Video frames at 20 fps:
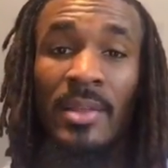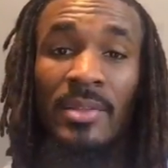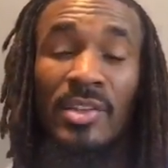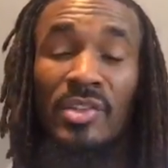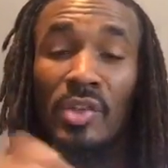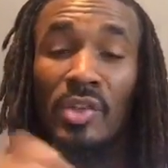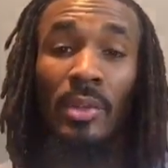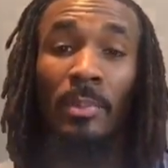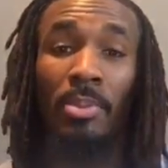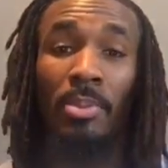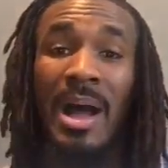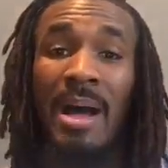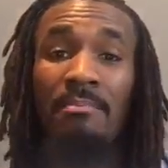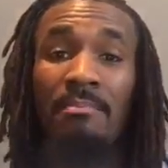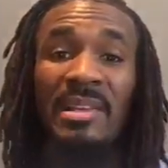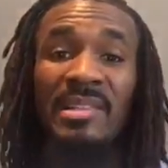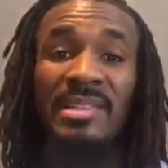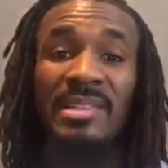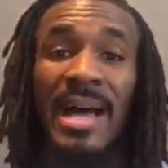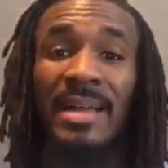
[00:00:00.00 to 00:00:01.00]
So the problem
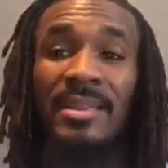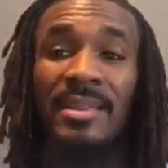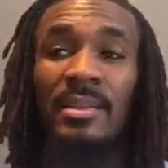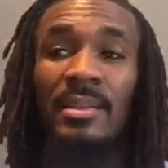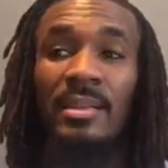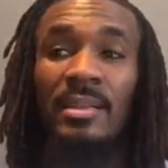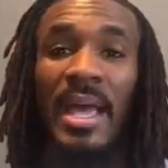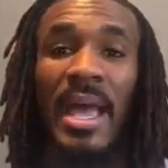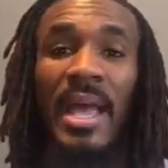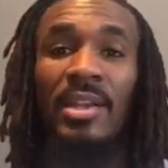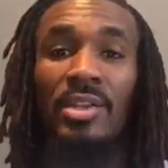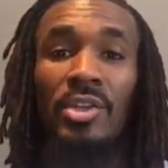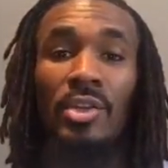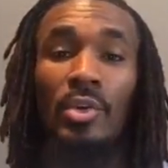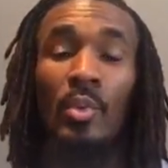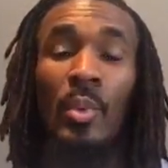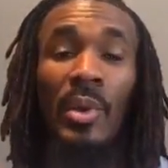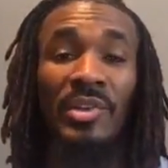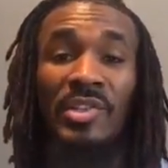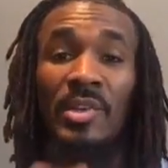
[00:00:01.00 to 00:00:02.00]
is not that
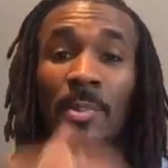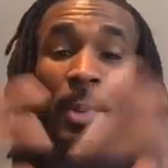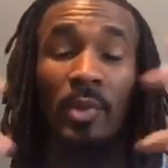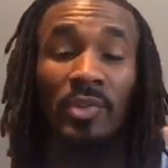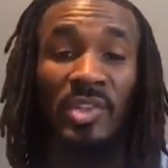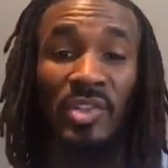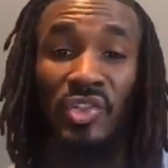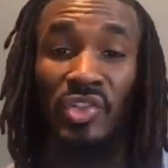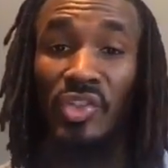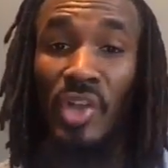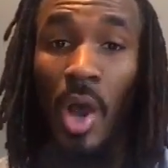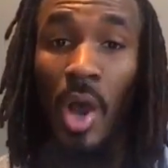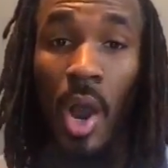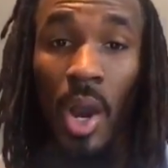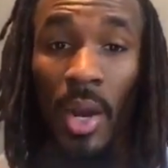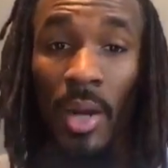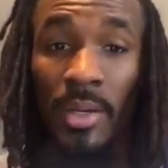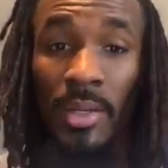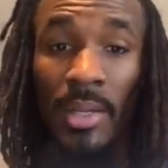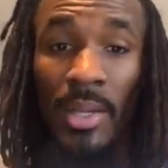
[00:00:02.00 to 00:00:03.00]
you weren't supposed to
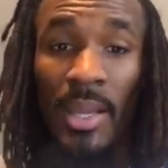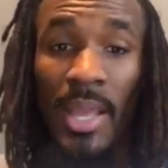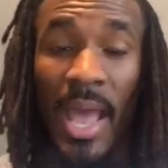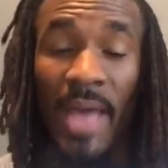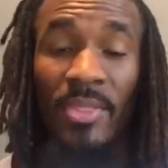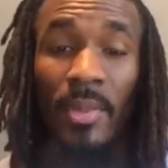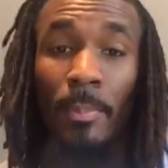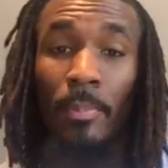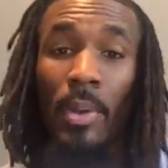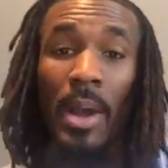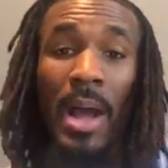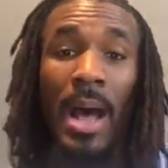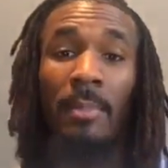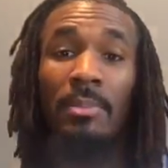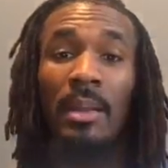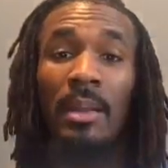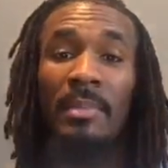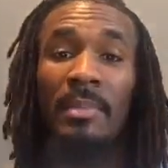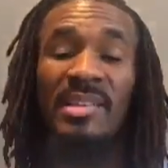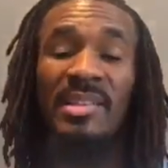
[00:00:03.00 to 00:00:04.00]
starve, and the
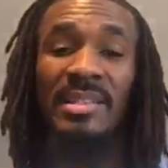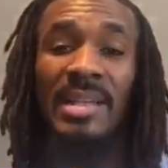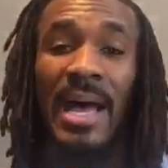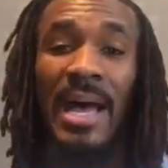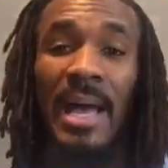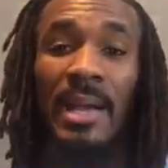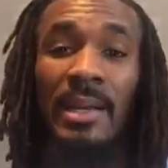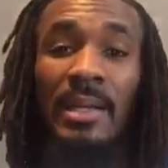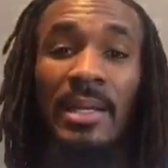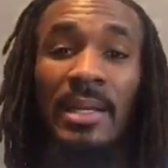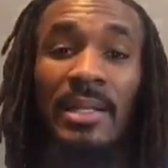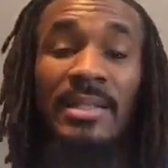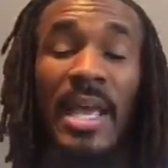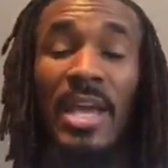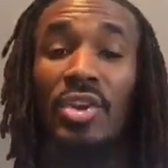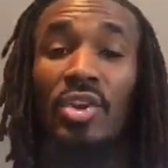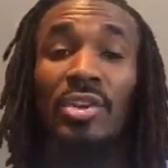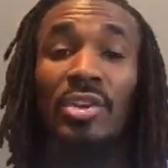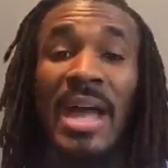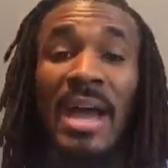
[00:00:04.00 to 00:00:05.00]
problem is not
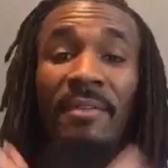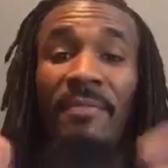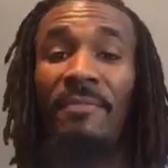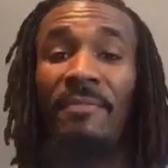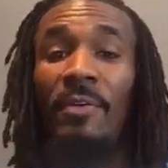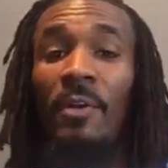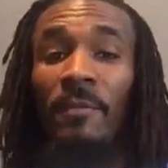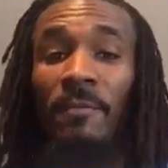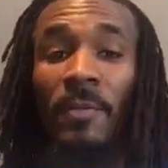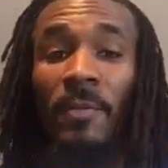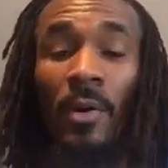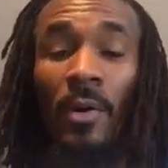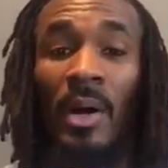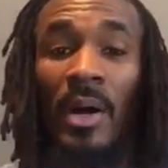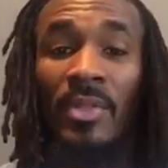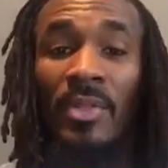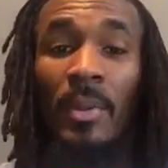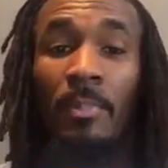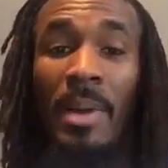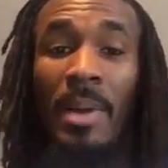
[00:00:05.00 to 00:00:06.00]
that you're not fruitful.
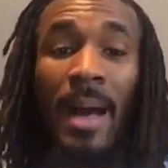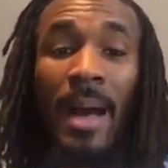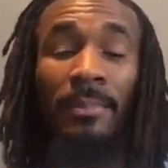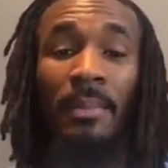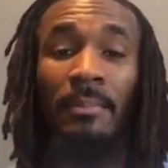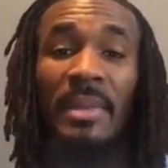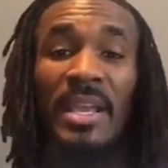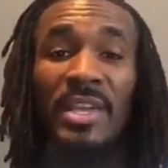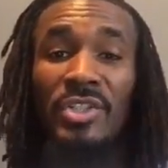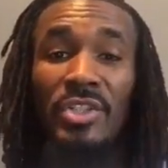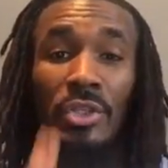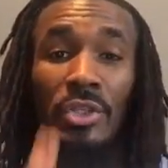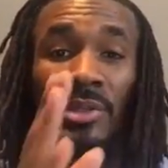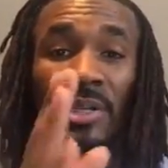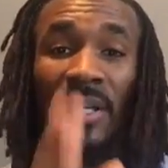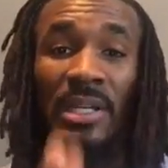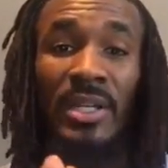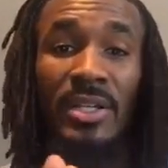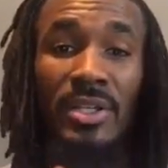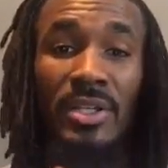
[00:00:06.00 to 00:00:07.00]
The problem is you
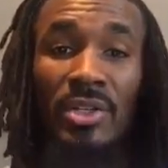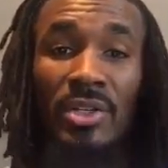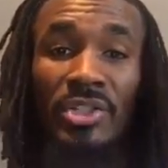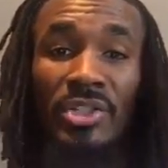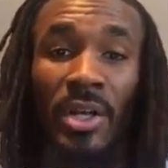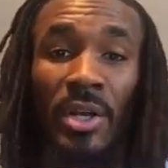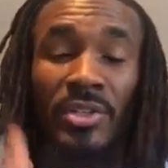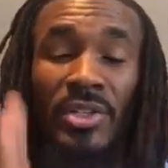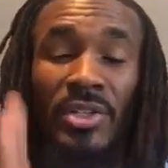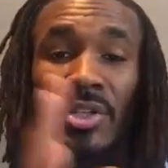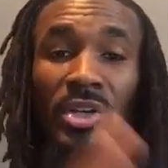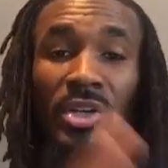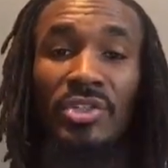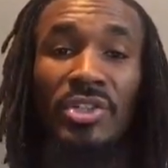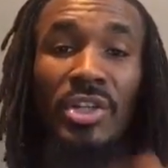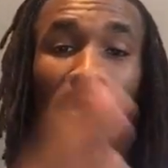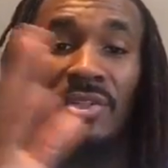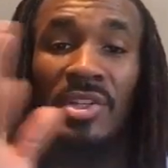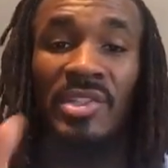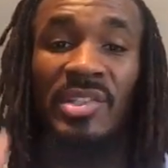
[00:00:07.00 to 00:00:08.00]
killing your church, and your
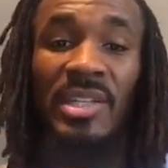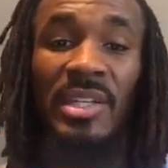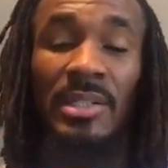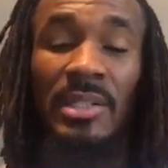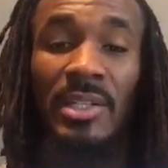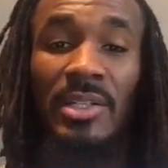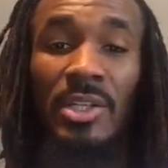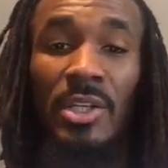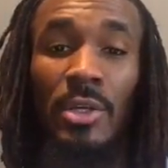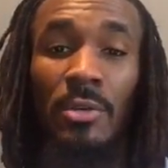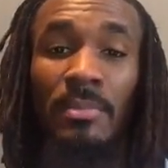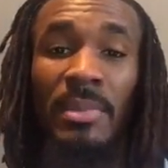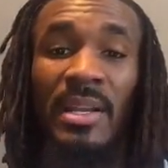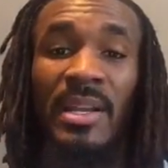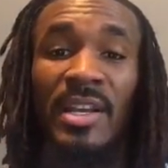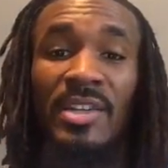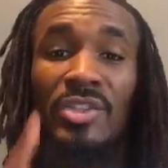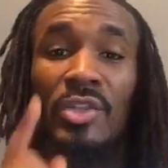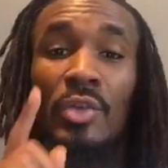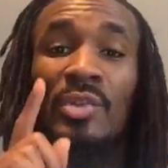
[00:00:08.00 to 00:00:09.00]
church is killing you
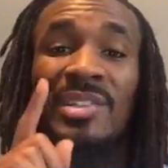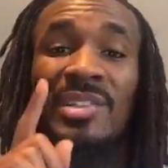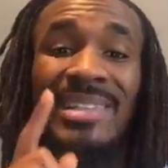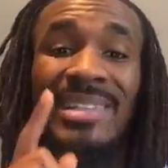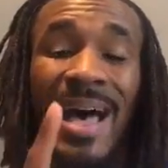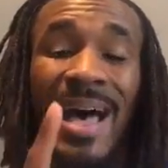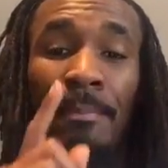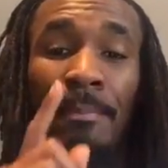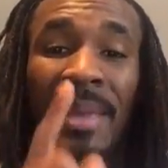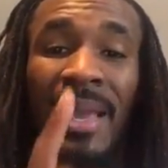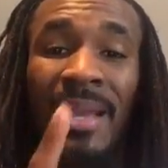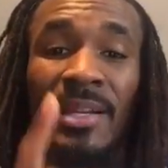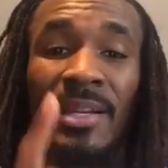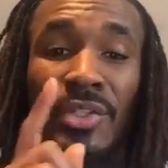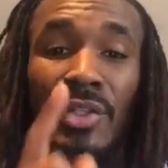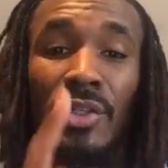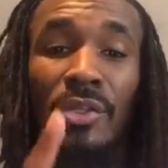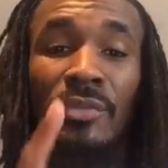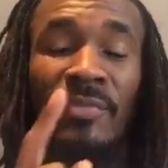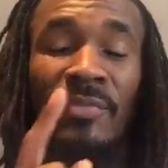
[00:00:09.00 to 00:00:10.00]
because you stopped being the
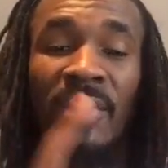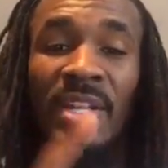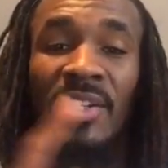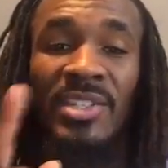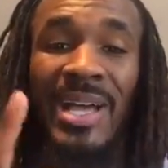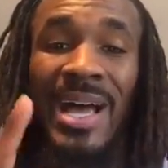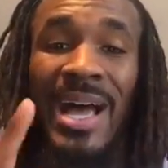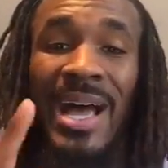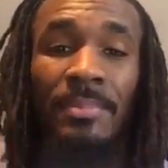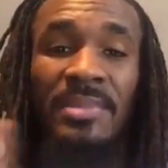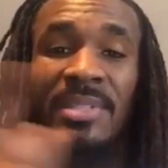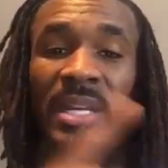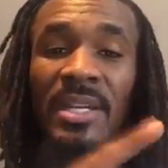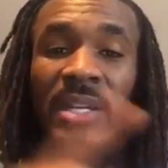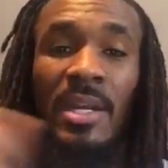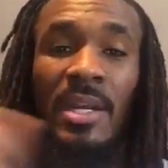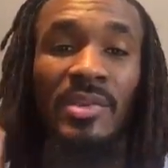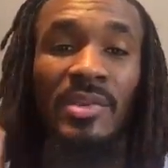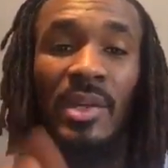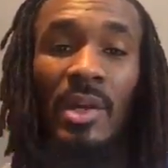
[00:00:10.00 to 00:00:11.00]
dude for the job ten
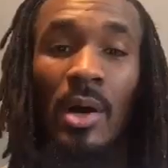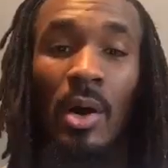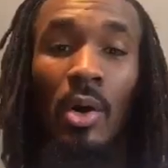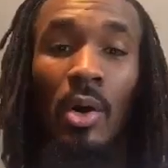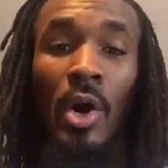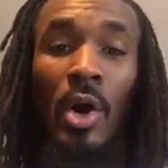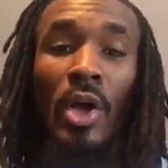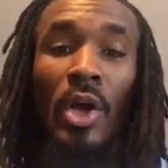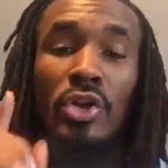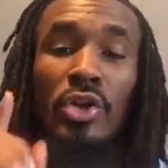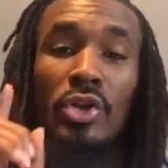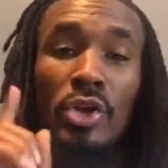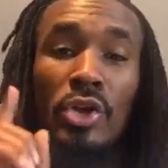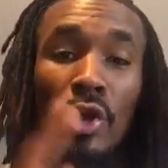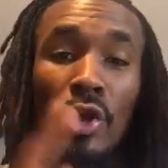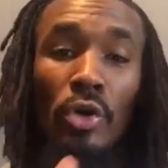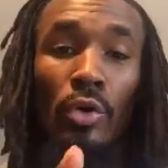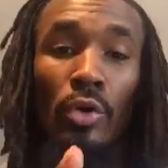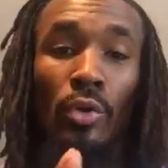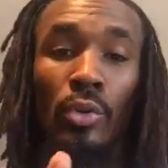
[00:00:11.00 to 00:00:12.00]
years ago.
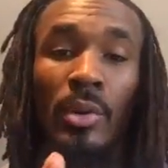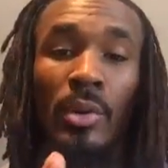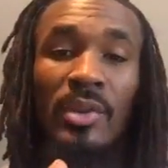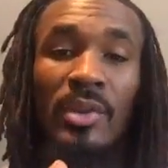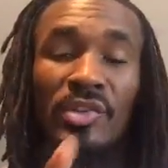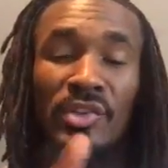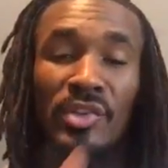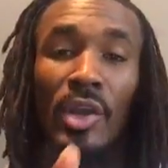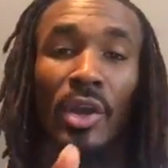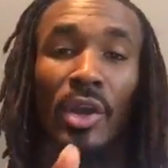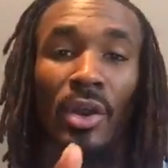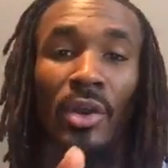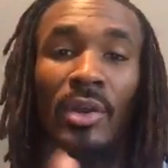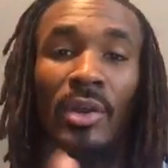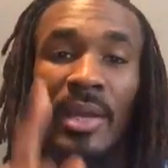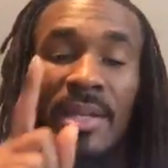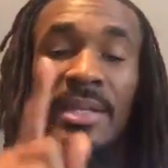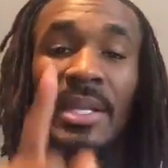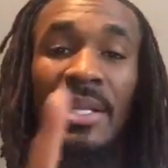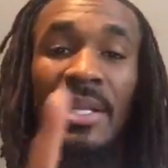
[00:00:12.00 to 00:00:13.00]
You, sir,
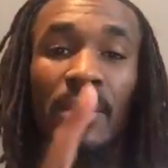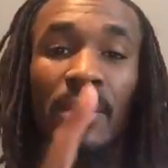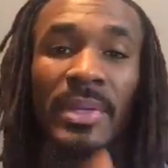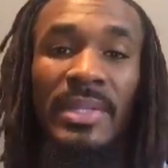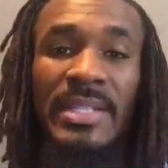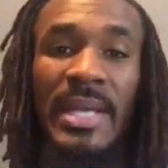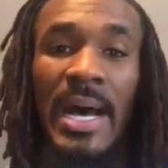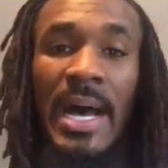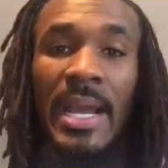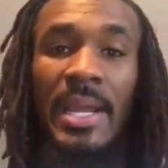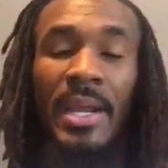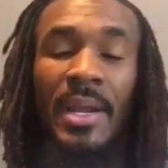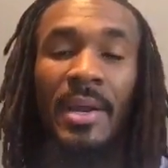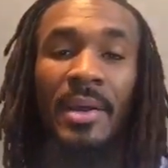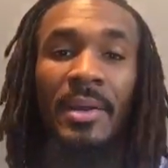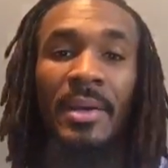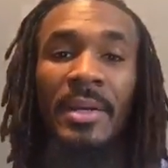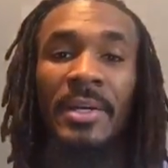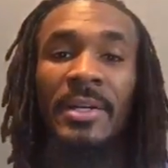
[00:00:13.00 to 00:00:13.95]
need to retire